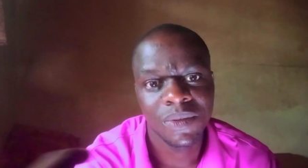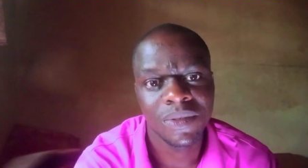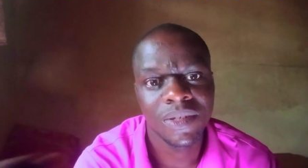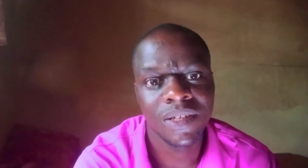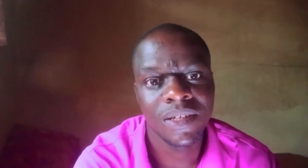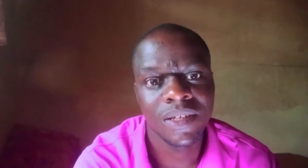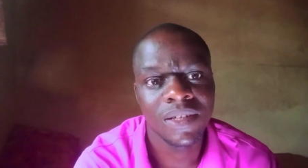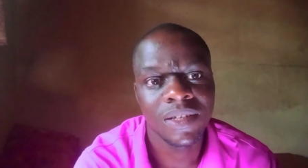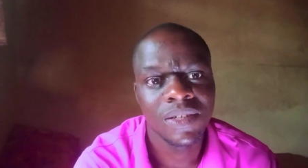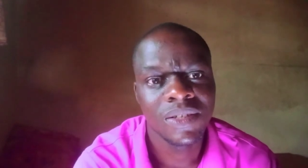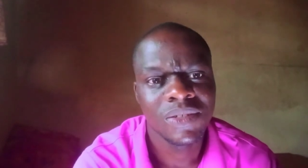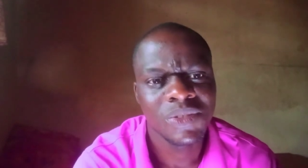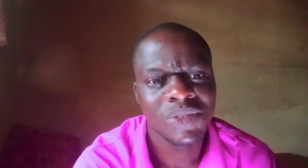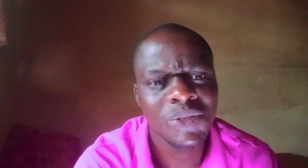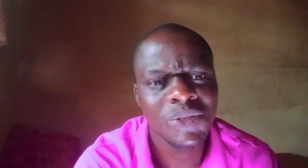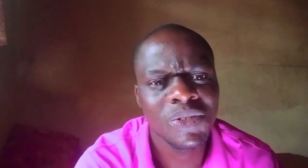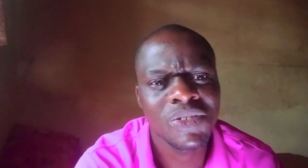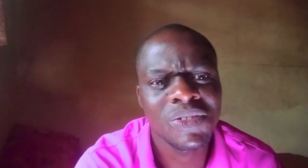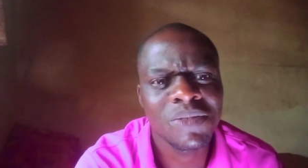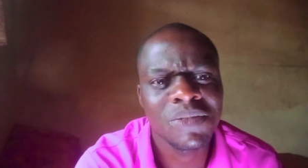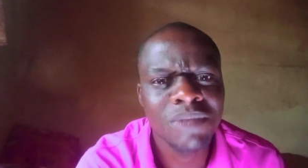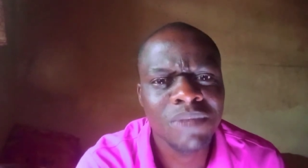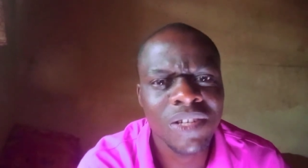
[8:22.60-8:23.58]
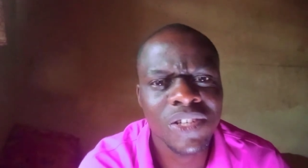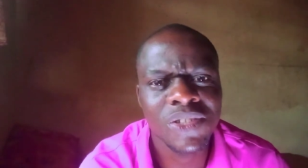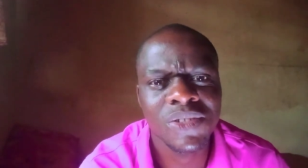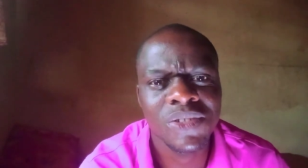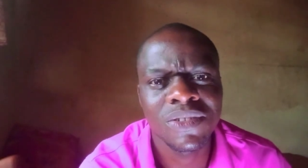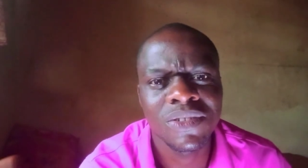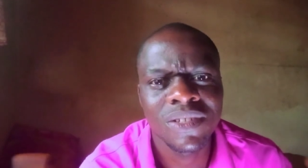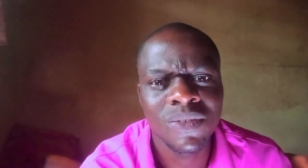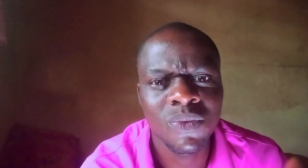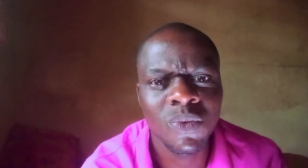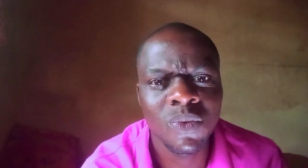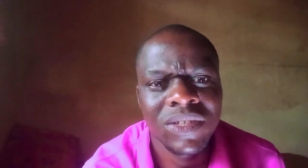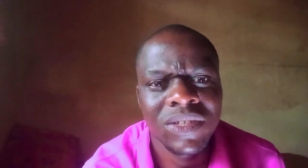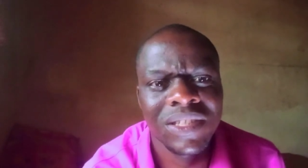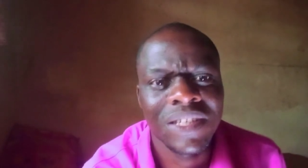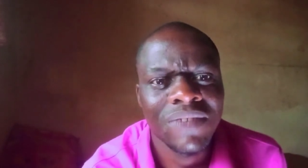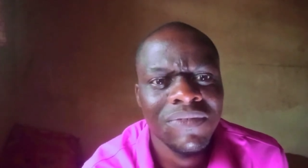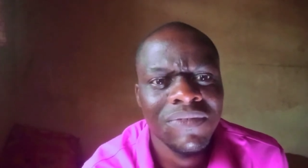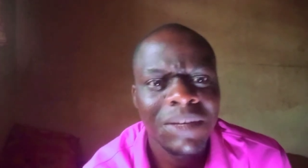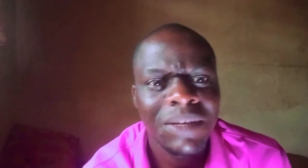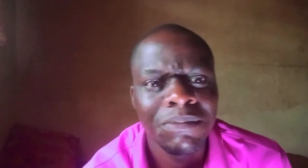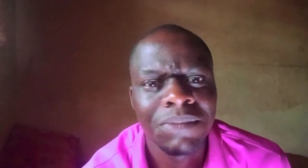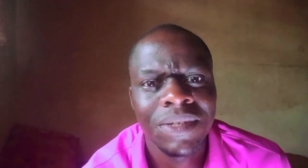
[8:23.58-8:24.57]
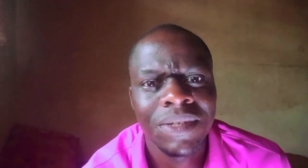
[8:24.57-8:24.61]
Okay, just make sure that
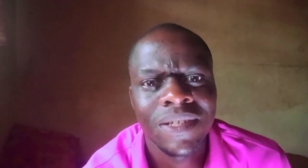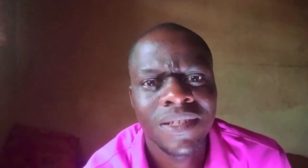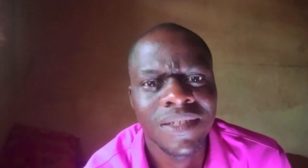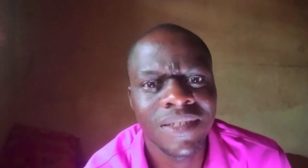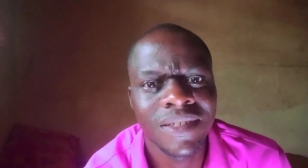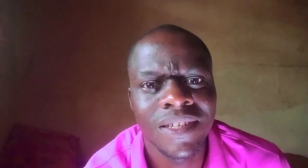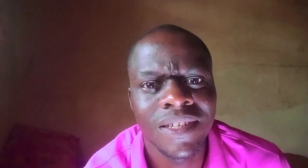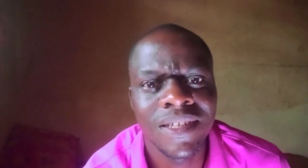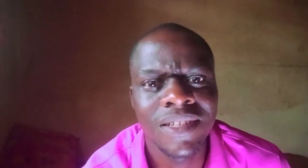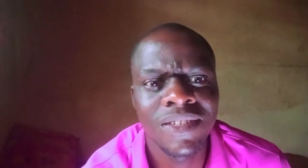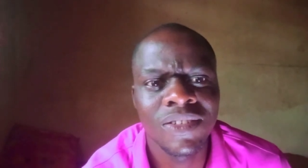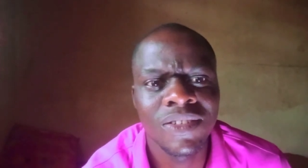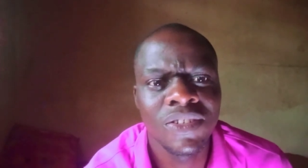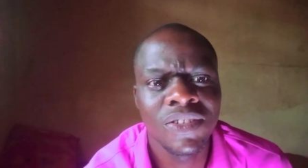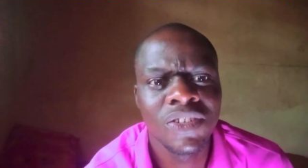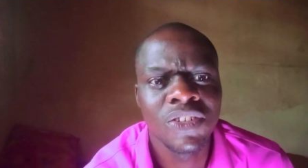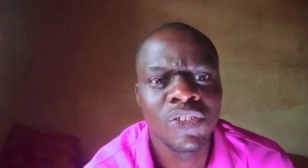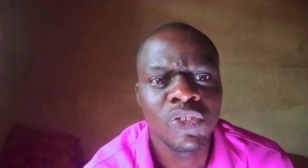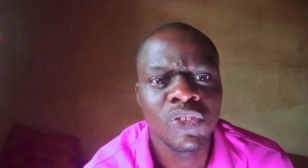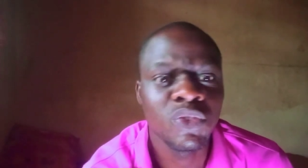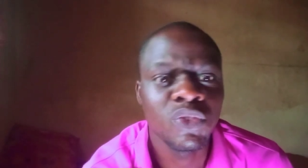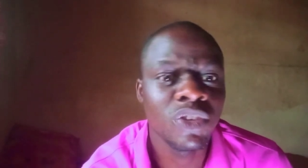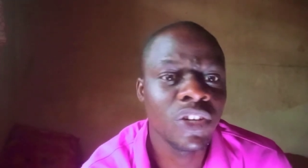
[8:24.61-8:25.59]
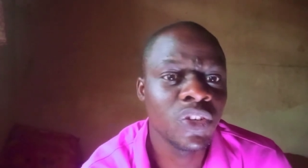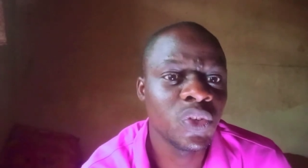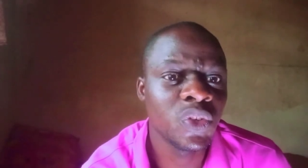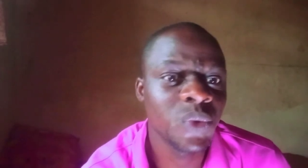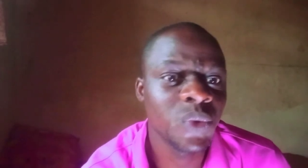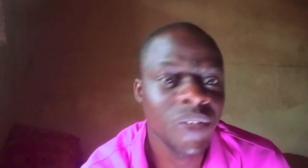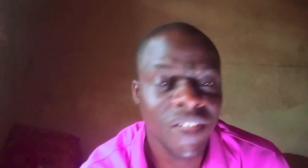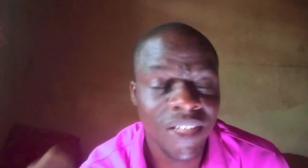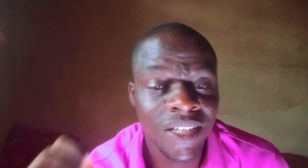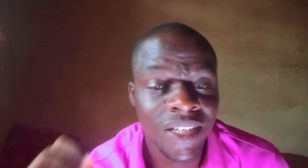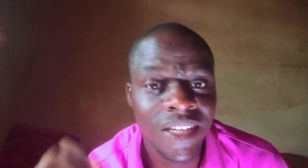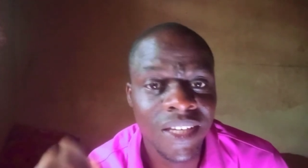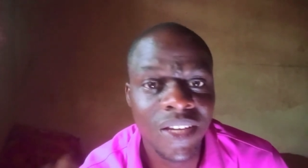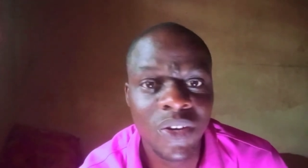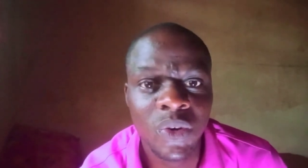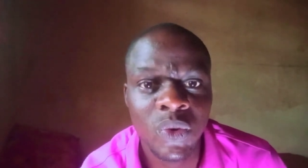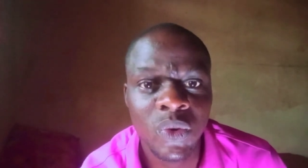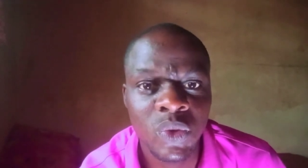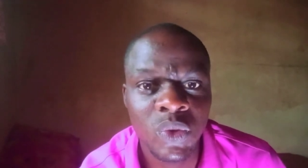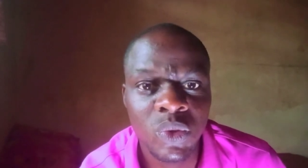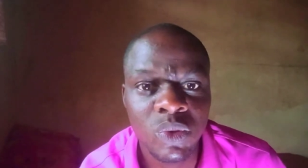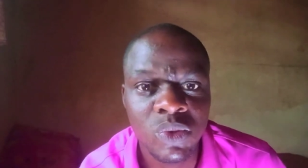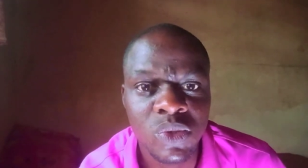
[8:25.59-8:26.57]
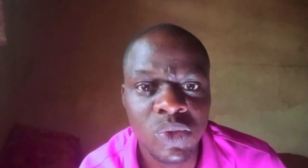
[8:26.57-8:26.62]
whatever be the thing you are doing here
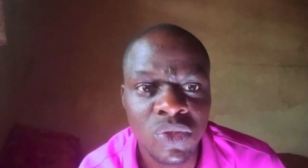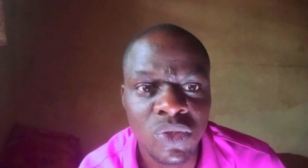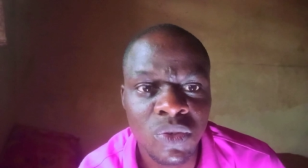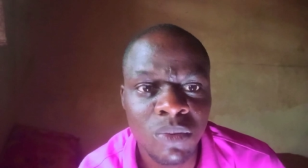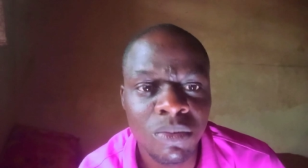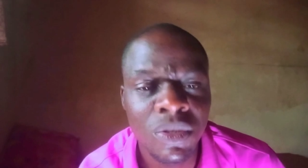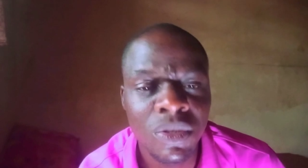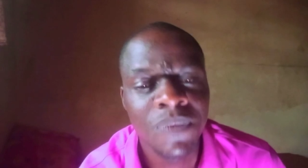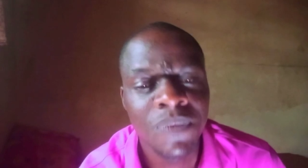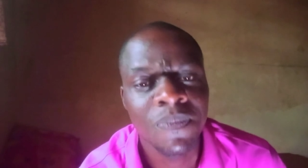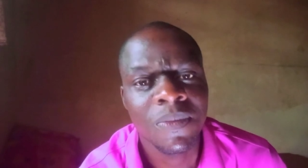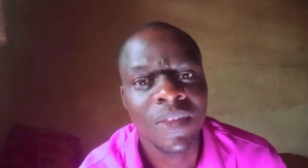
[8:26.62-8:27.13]
on YouTube